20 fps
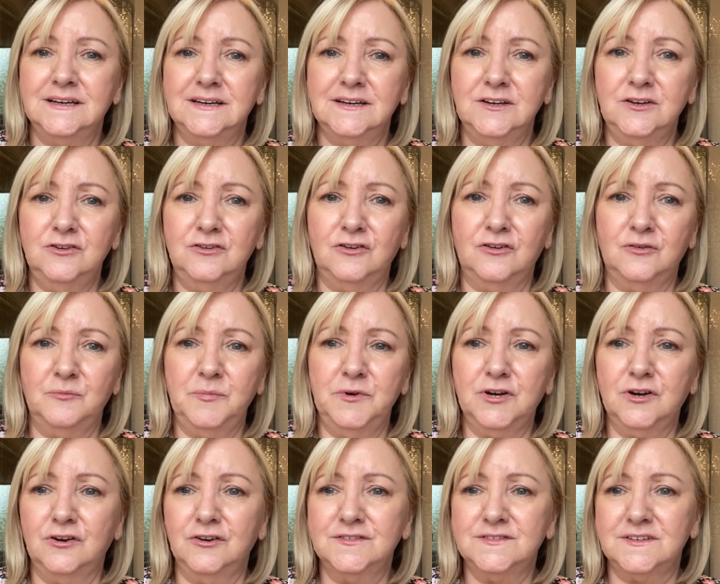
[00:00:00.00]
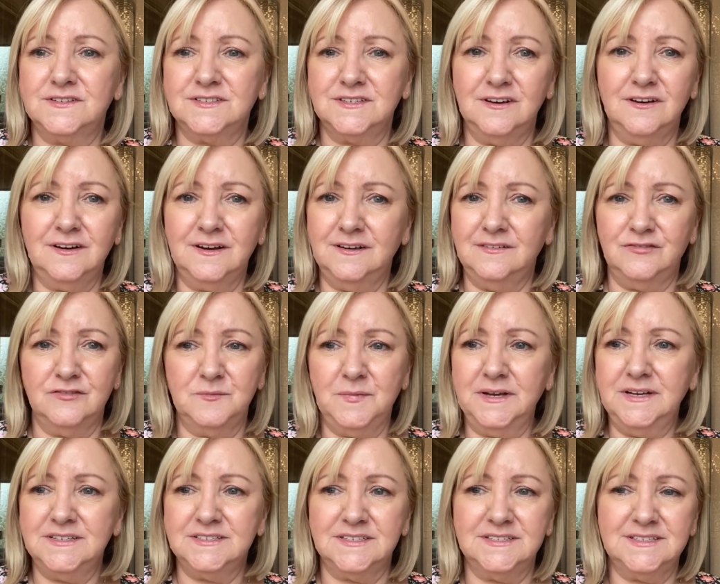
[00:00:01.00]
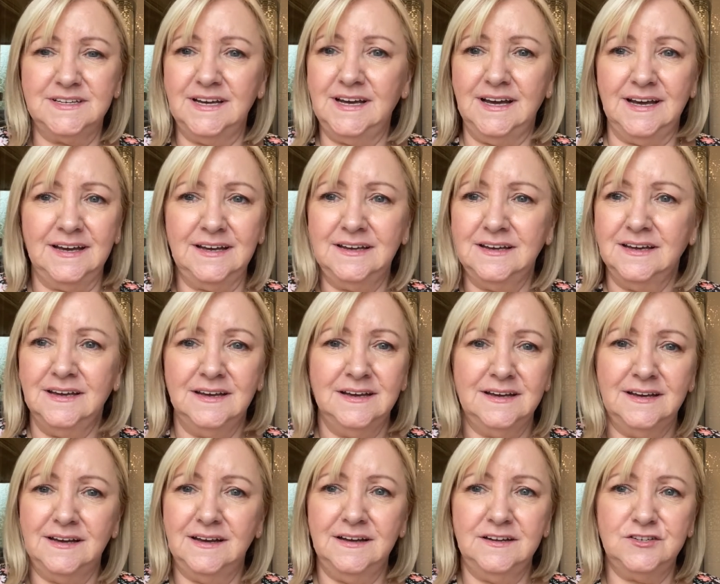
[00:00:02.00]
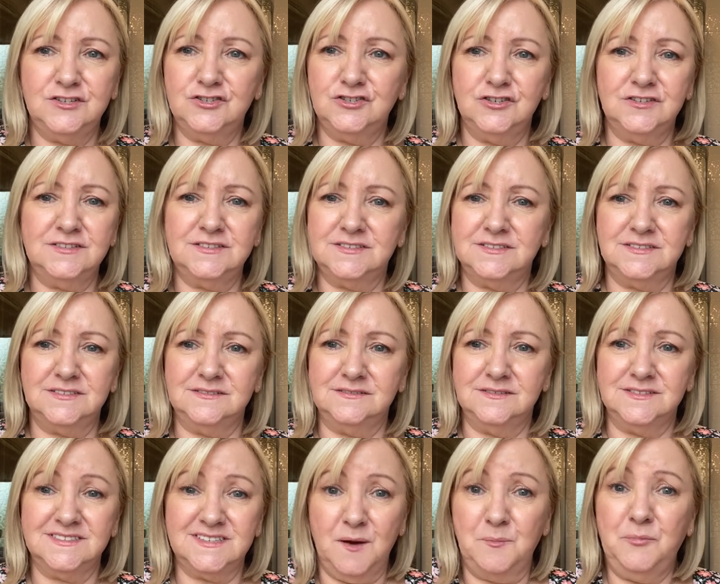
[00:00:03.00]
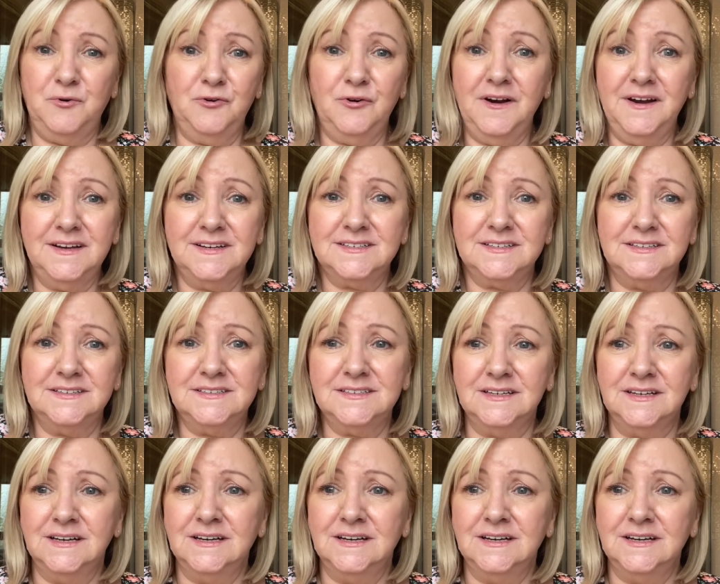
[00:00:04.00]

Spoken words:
you know, because certainly for me today, it's just separated.